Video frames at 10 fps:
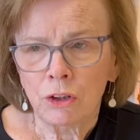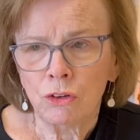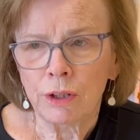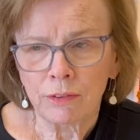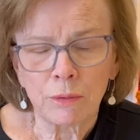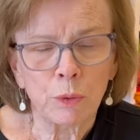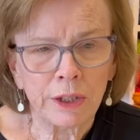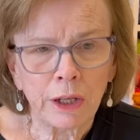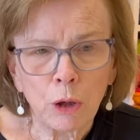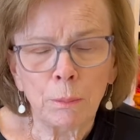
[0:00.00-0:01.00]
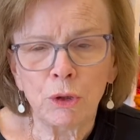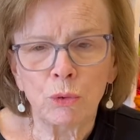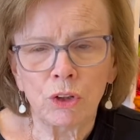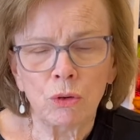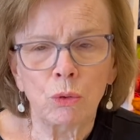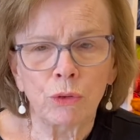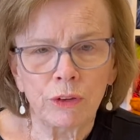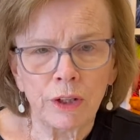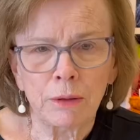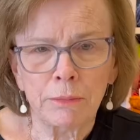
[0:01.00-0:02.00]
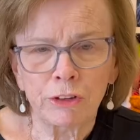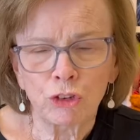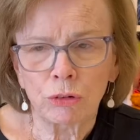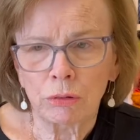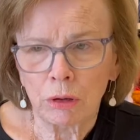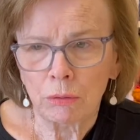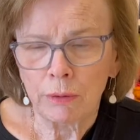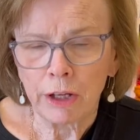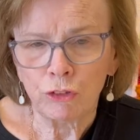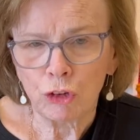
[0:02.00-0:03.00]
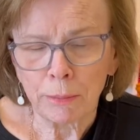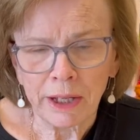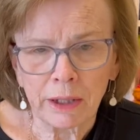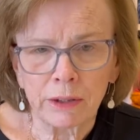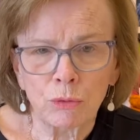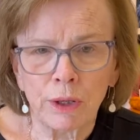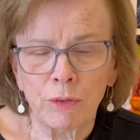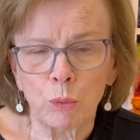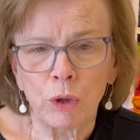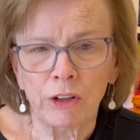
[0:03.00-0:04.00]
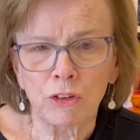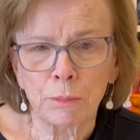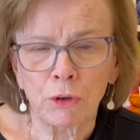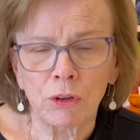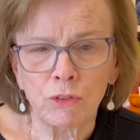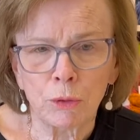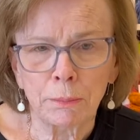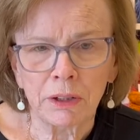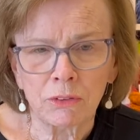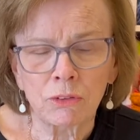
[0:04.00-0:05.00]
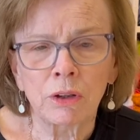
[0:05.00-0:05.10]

you get someone to help you and you hold the tape measure around your back and around the widest part of your bust.